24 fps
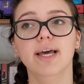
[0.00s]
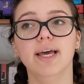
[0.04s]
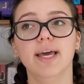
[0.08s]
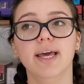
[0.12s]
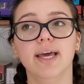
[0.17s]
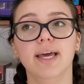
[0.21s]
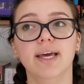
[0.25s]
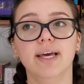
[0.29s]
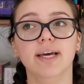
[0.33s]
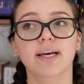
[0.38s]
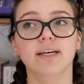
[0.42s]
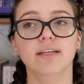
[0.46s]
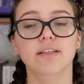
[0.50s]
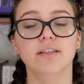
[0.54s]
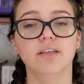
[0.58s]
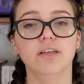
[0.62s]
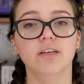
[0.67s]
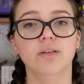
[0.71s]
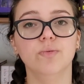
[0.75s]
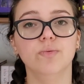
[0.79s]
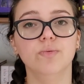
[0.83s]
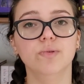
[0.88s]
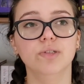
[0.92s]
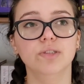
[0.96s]
and
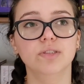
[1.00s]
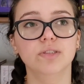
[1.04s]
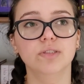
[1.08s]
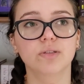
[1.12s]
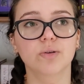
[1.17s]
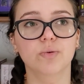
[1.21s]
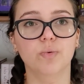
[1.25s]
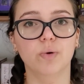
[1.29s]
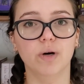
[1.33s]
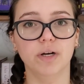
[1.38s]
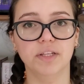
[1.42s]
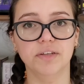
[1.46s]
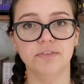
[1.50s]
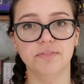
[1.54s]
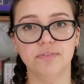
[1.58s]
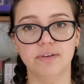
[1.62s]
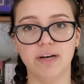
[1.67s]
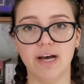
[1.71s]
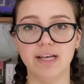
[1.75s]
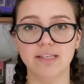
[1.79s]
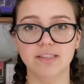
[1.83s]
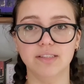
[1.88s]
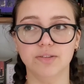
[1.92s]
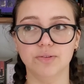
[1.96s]
it was quite a
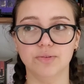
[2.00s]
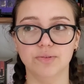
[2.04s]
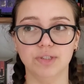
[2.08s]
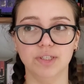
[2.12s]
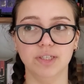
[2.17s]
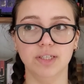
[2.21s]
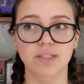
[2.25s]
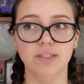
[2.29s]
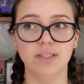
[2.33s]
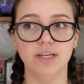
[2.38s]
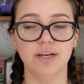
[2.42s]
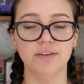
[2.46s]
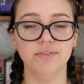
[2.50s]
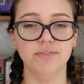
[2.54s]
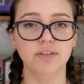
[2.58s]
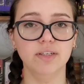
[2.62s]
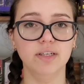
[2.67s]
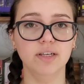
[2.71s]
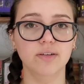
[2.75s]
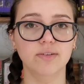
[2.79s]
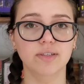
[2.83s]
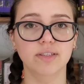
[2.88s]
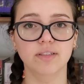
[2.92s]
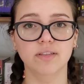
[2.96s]
fast read. I think
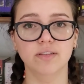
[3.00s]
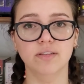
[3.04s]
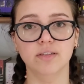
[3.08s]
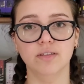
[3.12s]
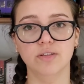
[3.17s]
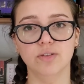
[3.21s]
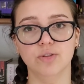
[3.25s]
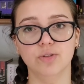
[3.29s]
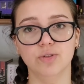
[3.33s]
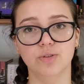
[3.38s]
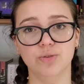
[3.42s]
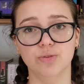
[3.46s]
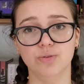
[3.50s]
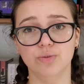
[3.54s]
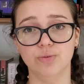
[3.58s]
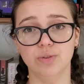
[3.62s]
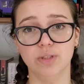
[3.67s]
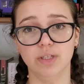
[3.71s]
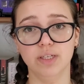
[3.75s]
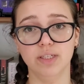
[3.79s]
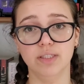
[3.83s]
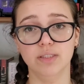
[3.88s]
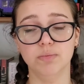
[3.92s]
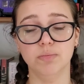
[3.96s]
I read it in 2
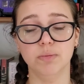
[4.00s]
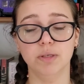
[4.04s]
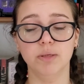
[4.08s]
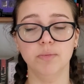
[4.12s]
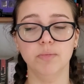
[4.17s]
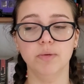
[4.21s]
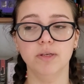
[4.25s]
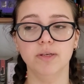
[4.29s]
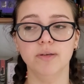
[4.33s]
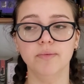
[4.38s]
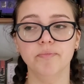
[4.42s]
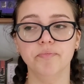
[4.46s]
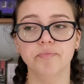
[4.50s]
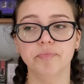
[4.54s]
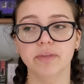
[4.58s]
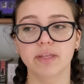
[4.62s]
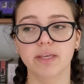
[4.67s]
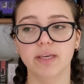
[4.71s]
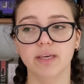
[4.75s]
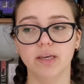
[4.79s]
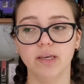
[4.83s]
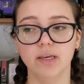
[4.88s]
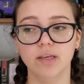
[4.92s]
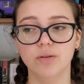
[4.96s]
days maybe.
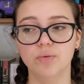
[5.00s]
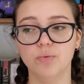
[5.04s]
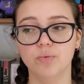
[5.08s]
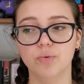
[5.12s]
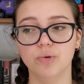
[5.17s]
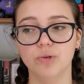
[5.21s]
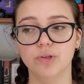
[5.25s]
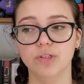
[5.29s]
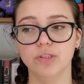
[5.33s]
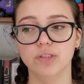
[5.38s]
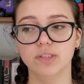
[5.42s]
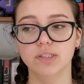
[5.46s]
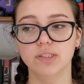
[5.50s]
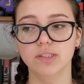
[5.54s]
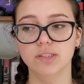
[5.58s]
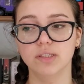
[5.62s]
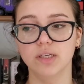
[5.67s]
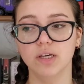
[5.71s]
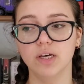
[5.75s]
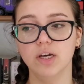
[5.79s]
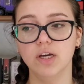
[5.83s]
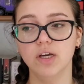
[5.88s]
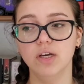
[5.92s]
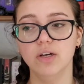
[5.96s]
It was
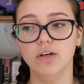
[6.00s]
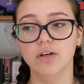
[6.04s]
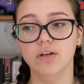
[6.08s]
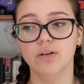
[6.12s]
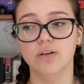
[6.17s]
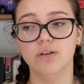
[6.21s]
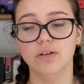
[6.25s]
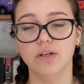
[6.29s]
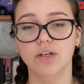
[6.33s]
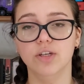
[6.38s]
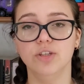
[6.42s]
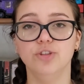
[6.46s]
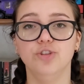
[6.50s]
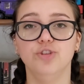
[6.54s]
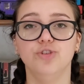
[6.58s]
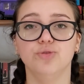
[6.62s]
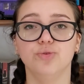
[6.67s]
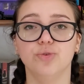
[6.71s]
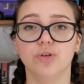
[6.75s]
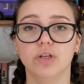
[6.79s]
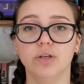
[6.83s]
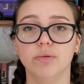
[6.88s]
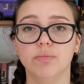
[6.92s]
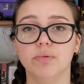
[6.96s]

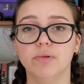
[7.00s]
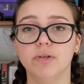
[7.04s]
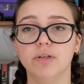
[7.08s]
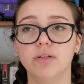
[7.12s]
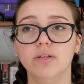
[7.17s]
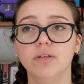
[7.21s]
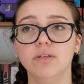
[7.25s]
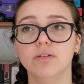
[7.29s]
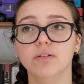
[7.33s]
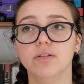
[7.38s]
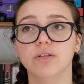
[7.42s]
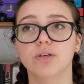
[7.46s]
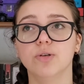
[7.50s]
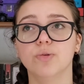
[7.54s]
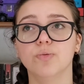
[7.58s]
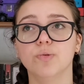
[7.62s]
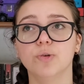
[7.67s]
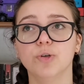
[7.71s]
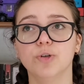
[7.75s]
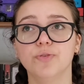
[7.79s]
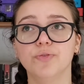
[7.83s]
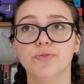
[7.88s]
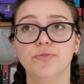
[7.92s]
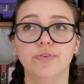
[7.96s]
enjoyable. There
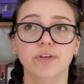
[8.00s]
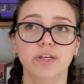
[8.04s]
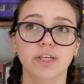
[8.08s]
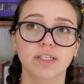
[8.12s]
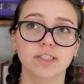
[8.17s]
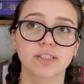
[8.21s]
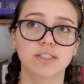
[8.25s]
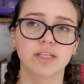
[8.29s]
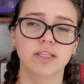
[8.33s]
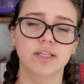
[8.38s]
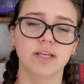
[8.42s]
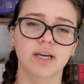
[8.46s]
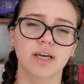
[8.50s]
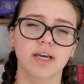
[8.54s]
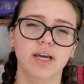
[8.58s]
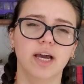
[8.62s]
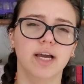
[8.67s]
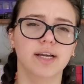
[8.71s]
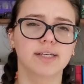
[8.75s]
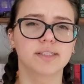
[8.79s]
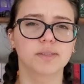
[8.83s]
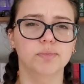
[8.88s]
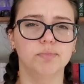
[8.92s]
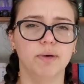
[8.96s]
were things that I
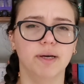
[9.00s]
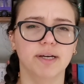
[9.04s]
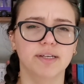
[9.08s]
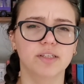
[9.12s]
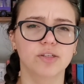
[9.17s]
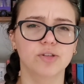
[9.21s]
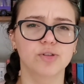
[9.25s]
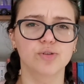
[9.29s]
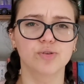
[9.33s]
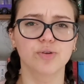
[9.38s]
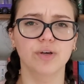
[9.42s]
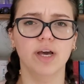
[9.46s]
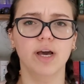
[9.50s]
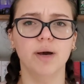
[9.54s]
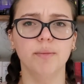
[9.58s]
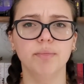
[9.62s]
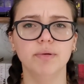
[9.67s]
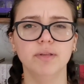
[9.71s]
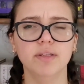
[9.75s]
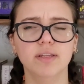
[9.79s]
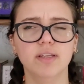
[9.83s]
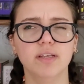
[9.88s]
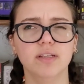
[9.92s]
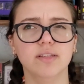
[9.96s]
expected to
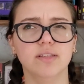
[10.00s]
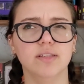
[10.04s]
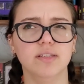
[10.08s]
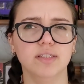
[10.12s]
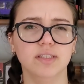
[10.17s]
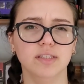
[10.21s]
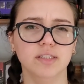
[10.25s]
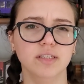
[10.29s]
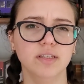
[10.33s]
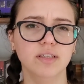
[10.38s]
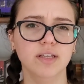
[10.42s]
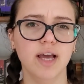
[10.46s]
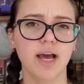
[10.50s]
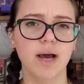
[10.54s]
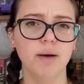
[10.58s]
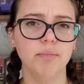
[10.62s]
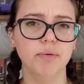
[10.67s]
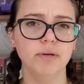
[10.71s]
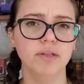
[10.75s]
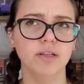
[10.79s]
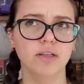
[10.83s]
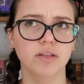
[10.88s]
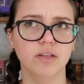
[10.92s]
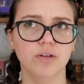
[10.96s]
happen that didn't
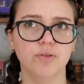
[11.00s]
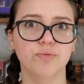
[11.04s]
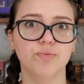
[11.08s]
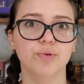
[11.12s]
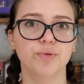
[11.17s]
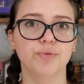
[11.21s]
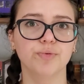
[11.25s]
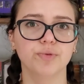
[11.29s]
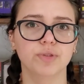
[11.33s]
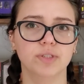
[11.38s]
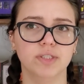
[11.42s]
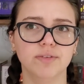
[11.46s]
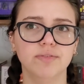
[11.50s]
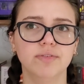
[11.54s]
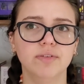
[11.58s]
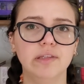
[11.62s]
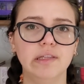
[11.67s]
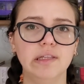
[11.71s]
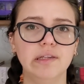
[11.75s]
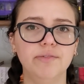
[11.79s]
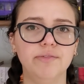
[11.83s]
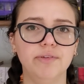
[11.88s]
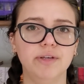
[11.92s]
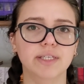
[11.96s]
happen, and there were
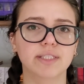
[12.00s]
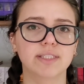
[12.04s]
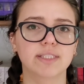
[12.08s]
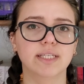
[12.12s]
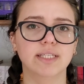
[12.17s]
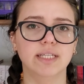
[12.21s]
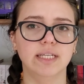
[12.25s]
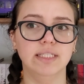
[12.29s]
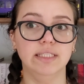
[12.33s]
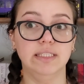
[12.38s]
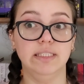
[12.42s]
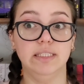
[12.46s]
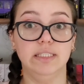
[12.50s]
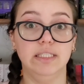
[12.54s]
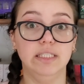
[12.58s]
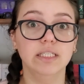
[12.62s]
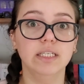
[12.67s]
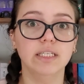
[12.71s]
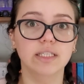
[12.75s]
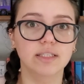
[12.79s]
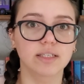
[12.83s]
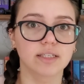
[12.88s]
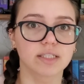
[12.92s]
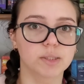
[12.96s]
definitely things that I
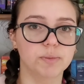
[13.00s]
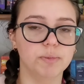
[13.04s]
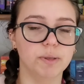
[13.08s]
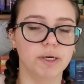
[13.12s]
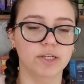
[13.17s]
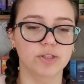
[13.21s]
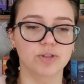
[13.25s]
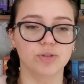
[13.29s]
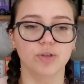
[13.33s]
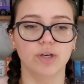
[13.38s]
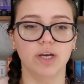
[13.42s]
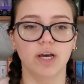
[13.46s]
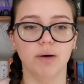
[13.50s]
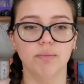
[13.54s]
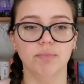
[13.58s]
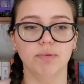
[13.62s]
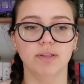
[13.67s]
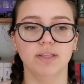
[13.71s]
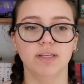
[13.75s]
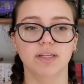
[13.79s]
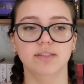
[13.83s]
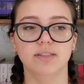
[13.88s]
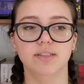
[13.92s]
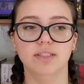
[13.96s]
didn't expect to
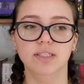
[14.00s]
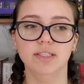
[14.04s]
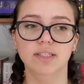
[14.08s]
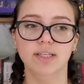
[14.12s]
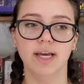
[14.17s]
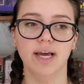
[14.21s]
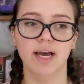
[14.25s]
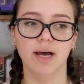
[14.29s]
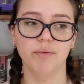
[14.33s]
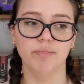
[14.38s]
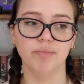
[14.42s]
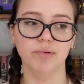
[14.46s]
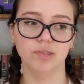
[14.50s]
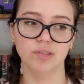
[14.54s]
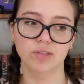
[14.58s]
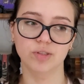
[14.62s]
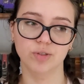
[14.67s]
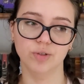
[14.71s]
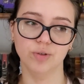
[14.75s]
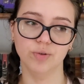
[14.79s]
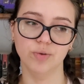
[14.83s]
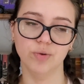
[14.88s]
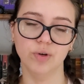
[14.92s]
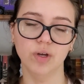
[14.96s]
happen that did happen.
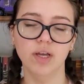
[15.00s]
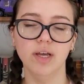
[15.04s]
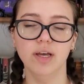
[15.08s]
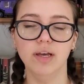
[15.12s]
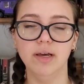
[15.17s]
So